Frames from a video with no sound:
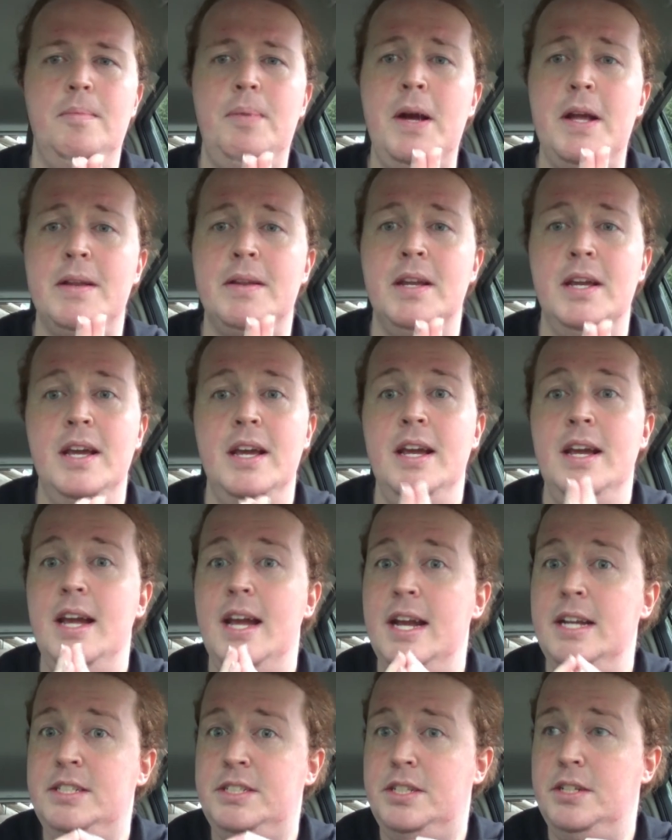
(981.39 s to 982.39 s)
But
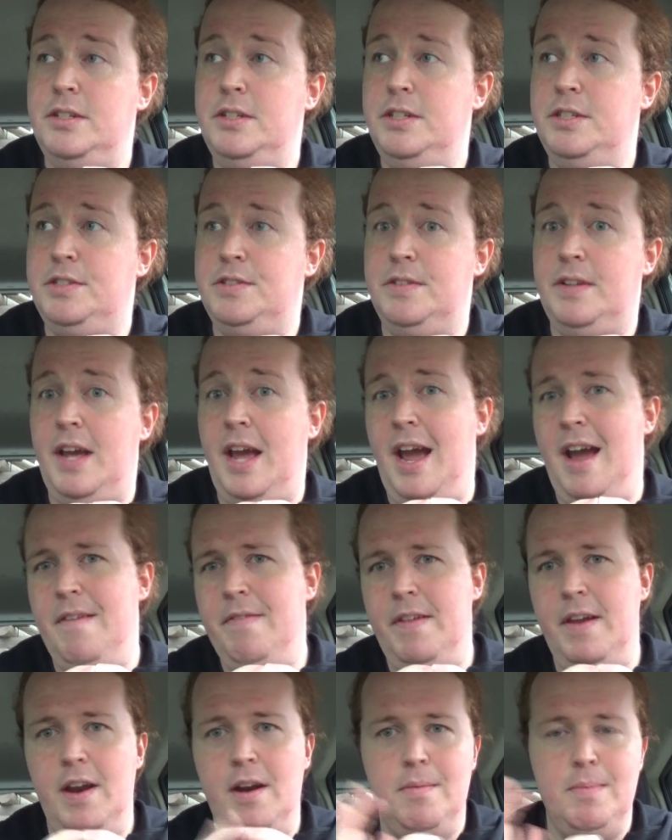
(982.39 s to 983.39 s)
it's still useful to
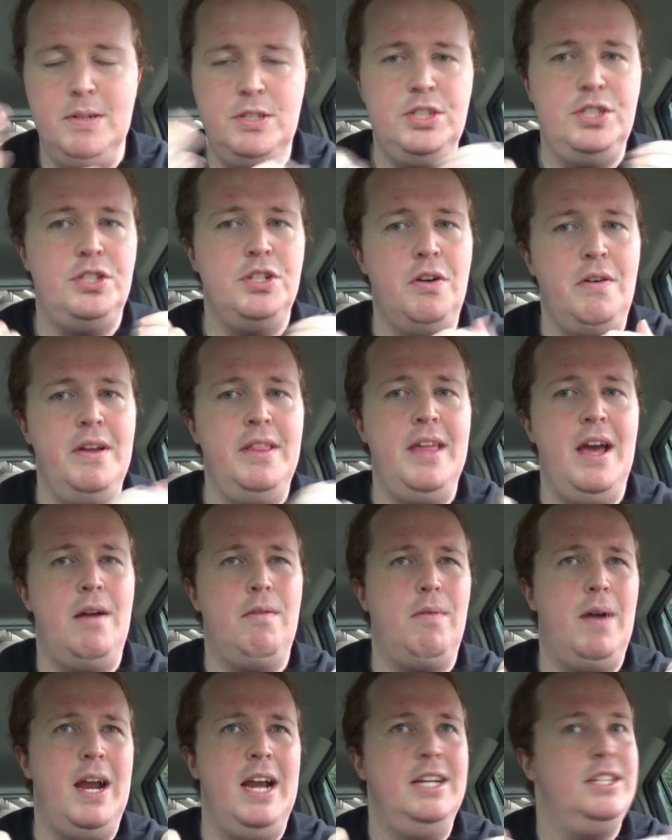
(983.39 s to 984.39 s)
have there. But just knowing
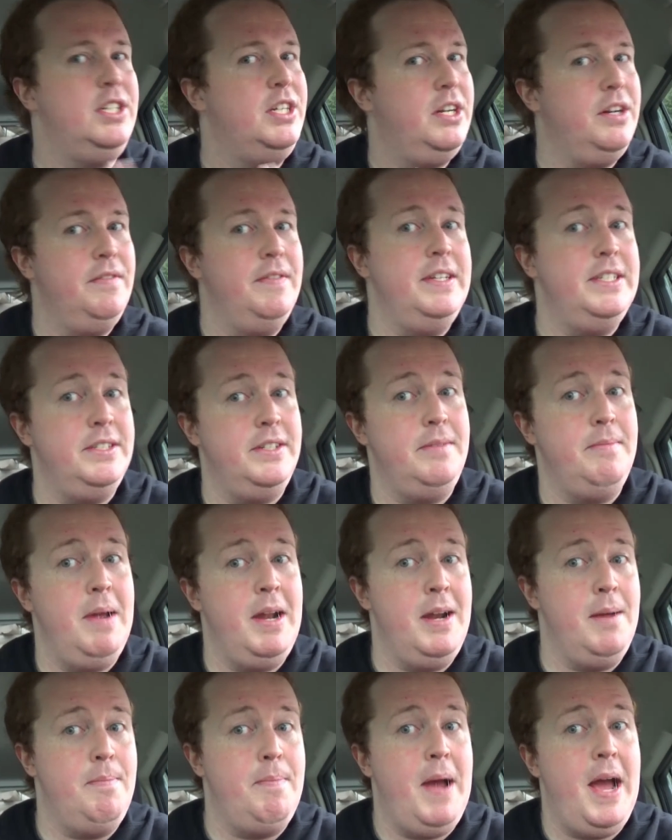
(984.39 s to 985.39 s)
that range, I could have easily
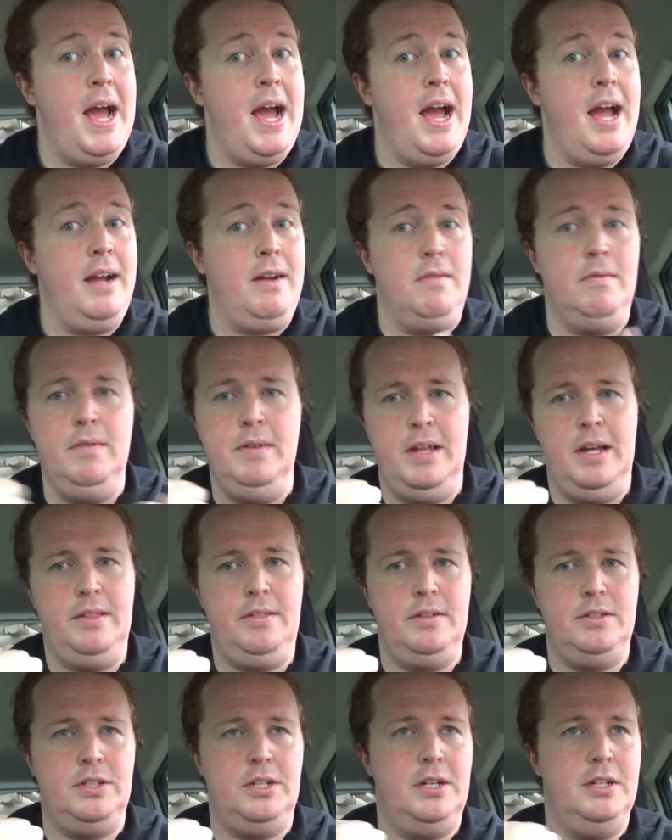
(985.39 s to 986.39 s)
made it back
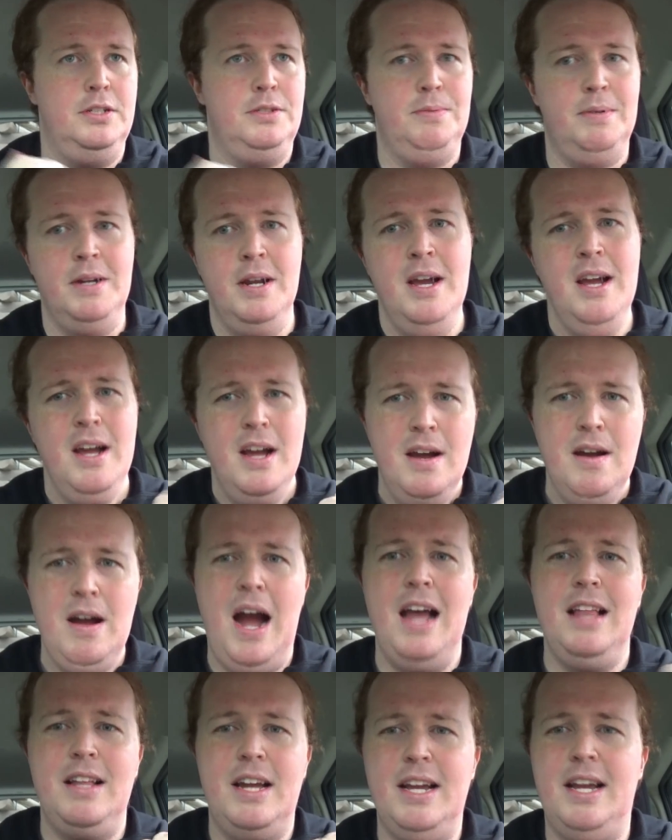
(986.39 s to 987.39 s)
without the charge. But
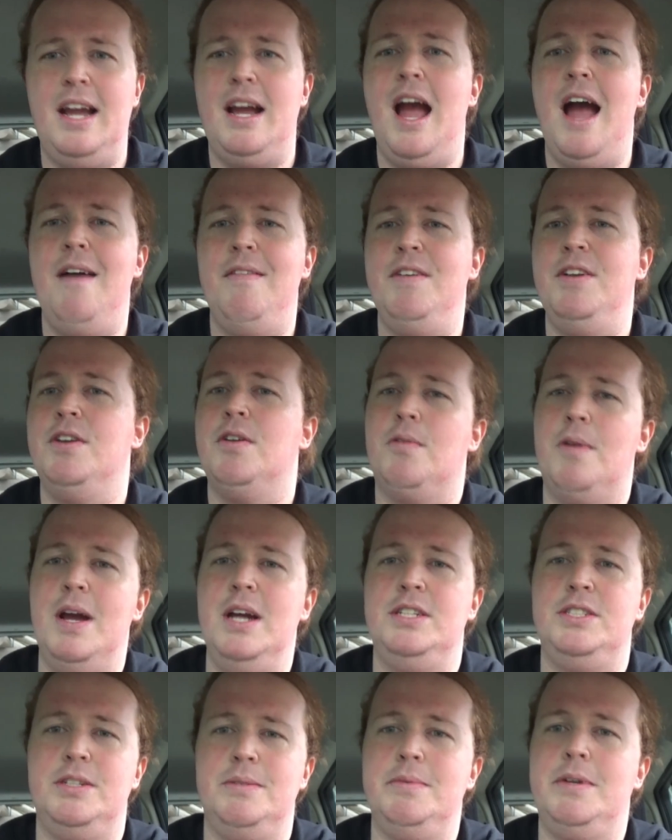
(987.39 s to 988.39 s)
I like having to
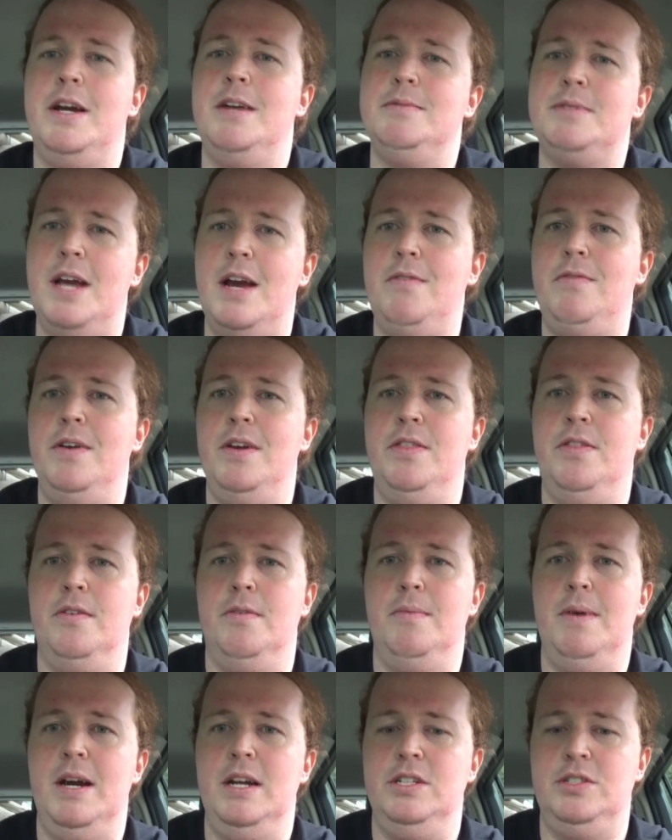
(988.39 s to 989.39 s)
rest sometimes halfway
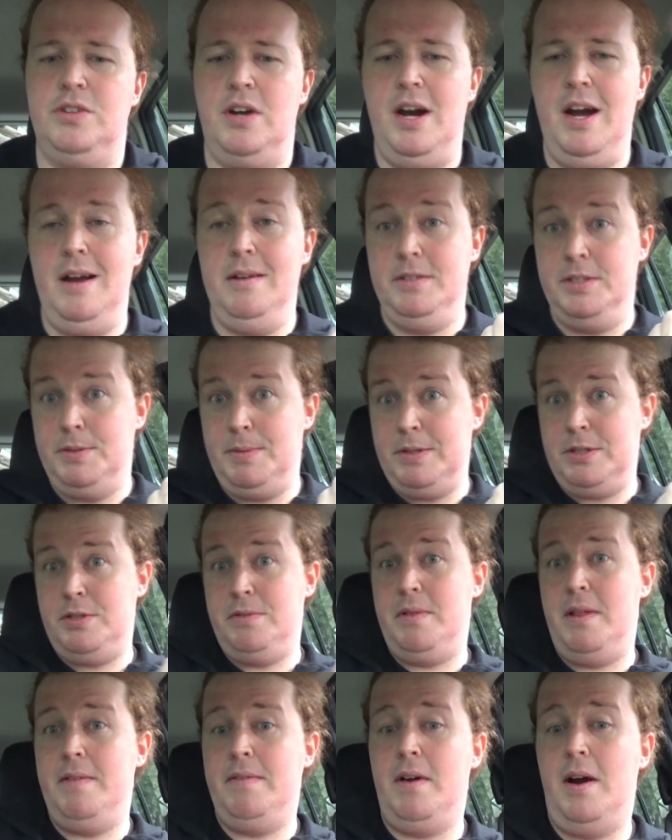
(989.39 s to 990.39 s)
through my drives,
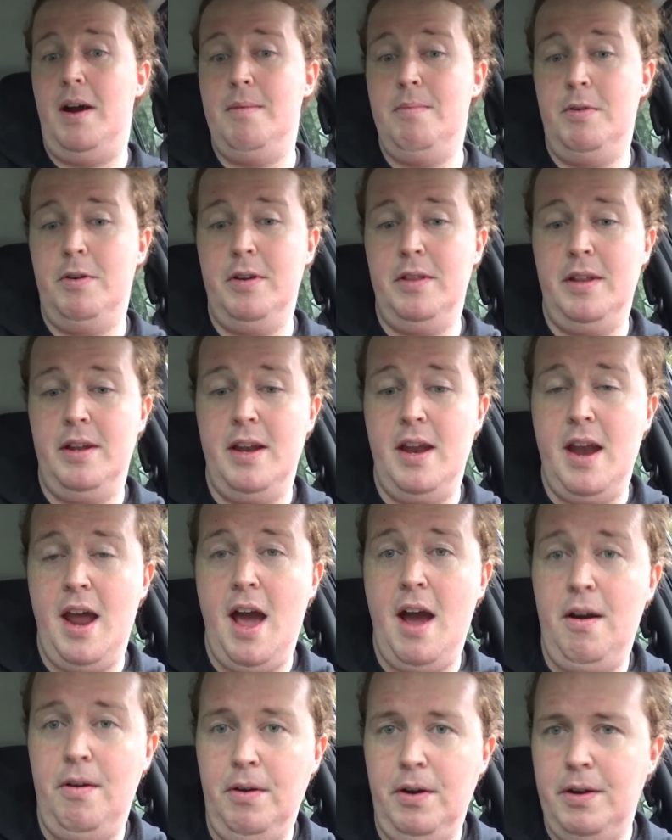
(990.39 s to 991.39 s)
especially when they've gone more than
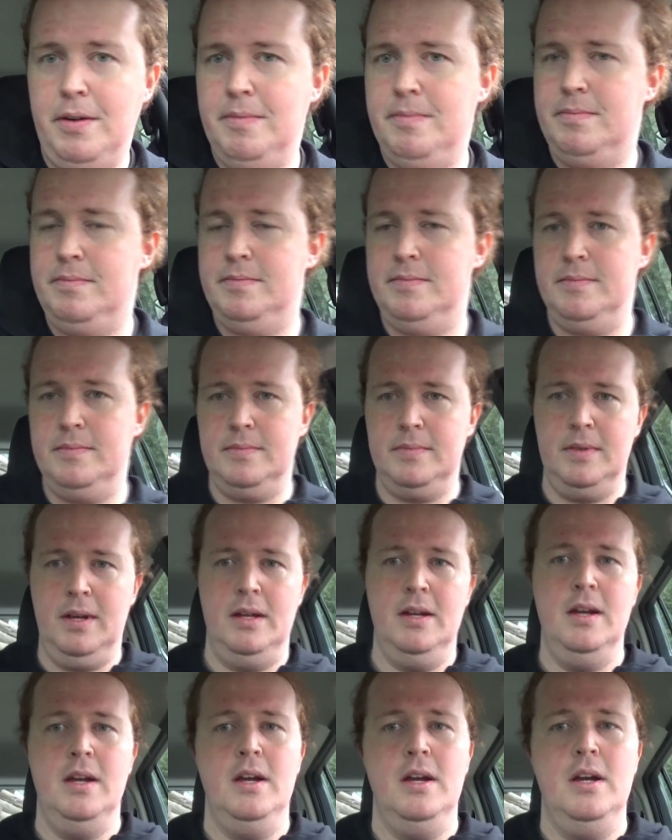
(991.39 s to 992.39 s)
an hour.
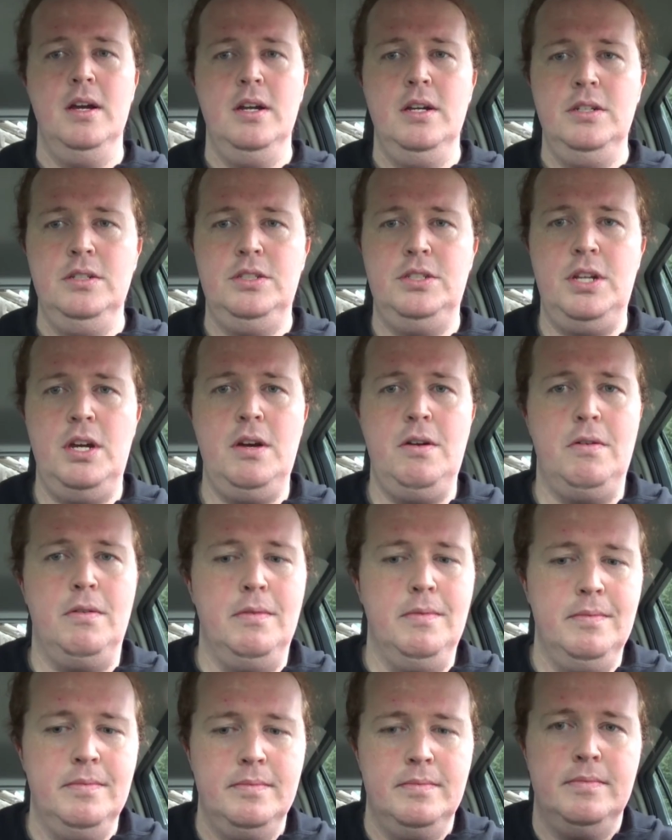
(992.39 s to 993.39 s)

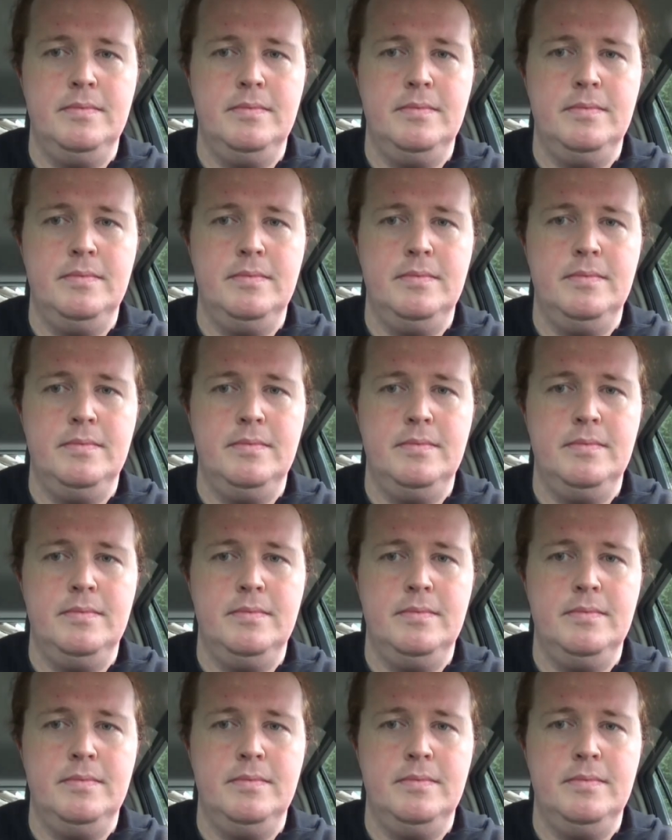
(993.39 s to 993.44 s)
So,